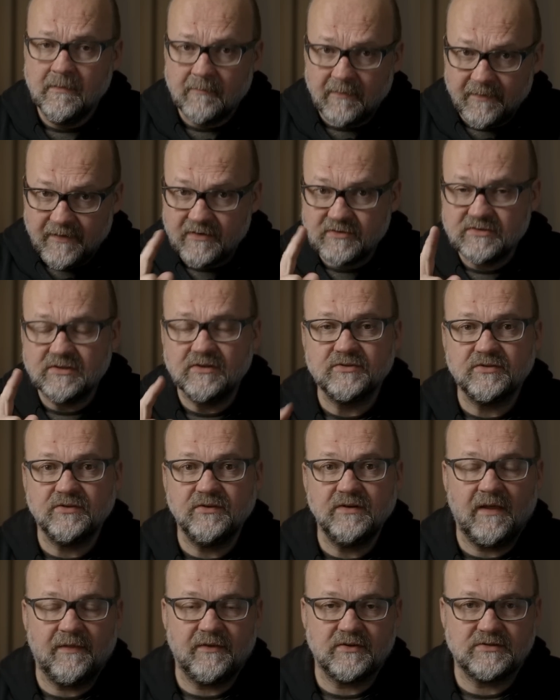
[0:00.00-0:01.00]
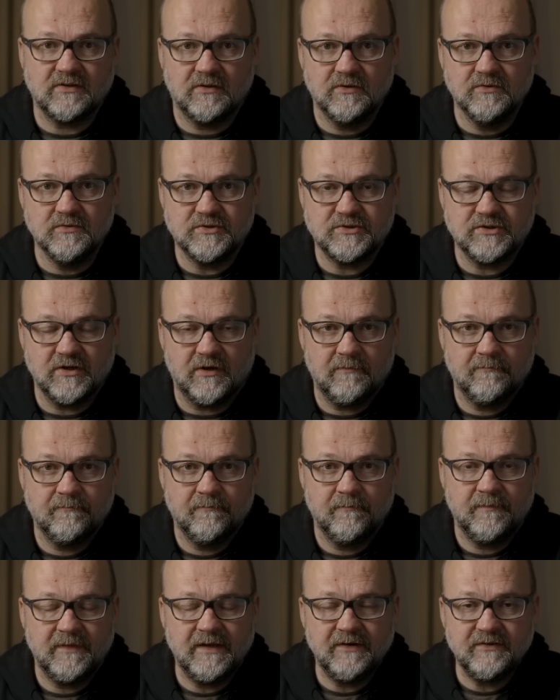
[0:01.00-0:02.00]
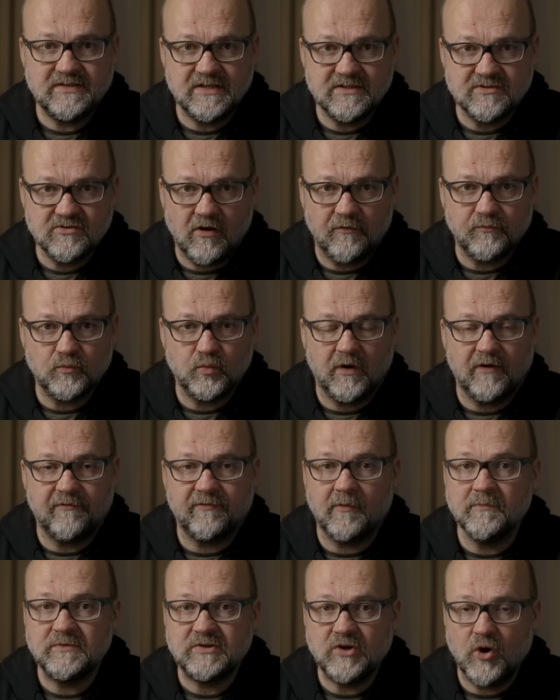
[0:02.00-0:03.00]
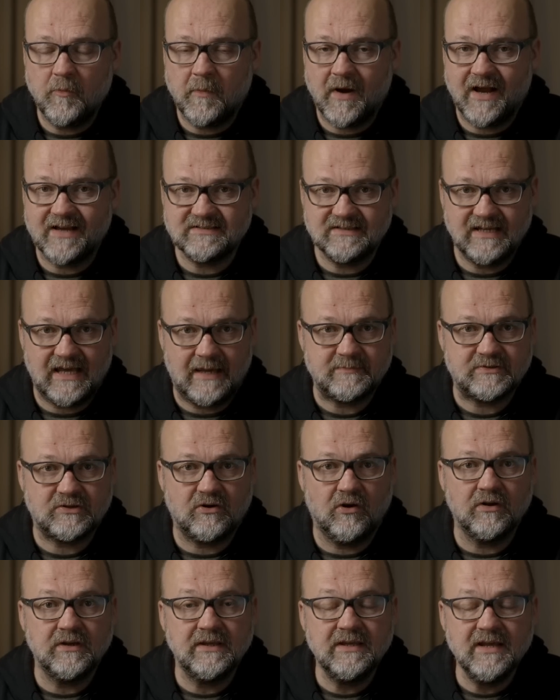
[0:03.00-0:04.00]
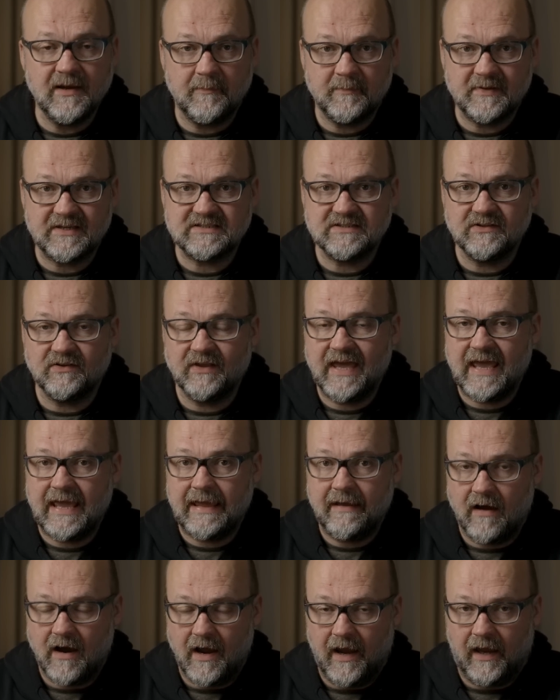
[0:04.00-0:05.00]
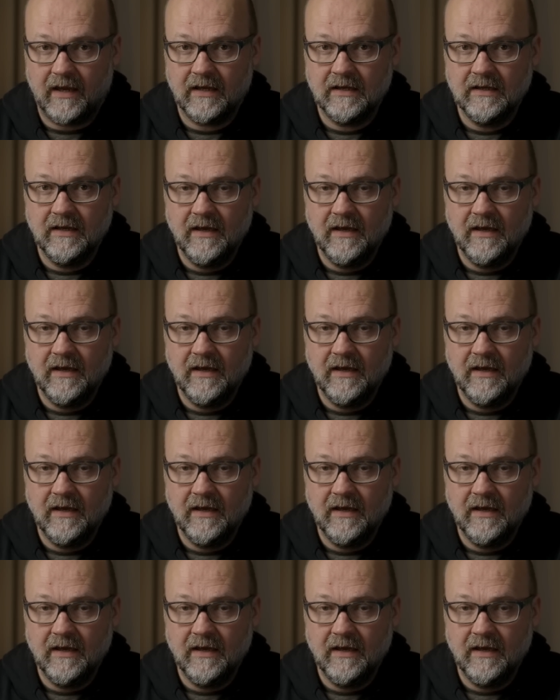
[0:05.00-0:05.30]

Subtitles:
But there is also another solution. There is a software from Topaz Labs called Gigapixel AI.